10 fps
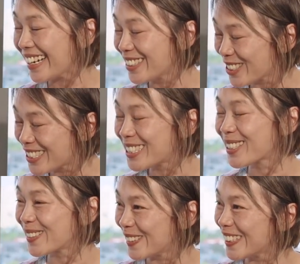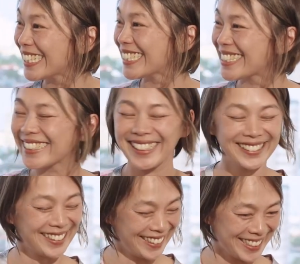I just discovered it,
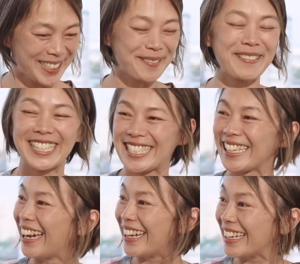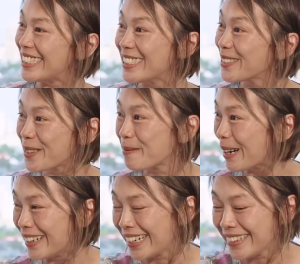and it's amazing. I didn't know
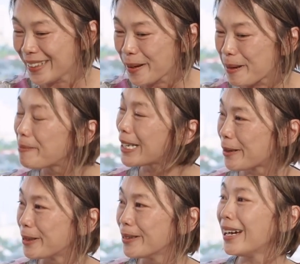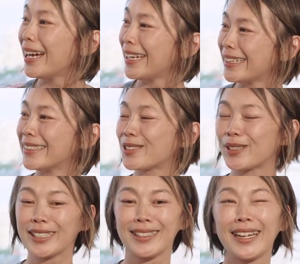anything about pickleball, and I
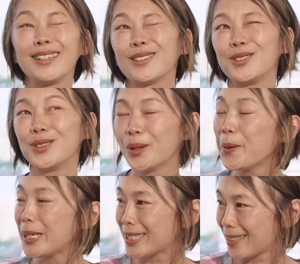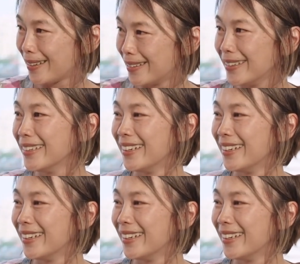tried 2 weeks ago.